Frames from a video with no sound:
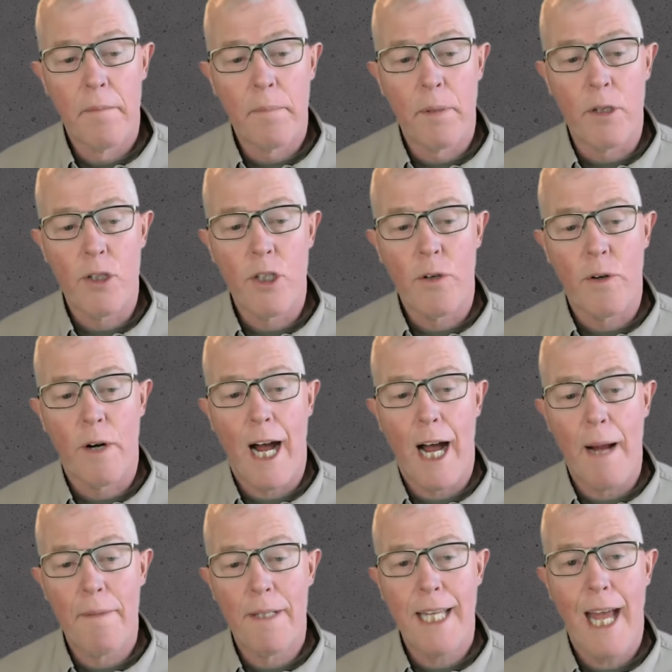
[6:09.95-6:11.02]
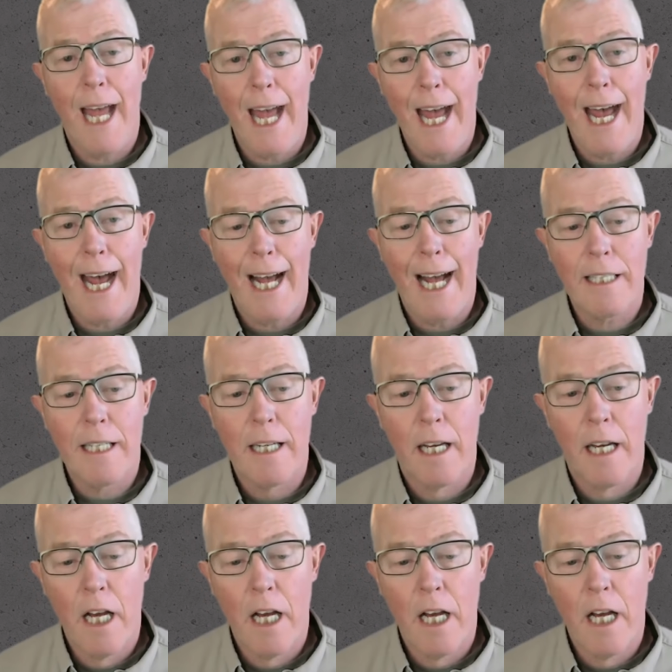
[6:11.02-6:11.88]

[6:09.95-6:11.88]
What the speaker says: prescribed task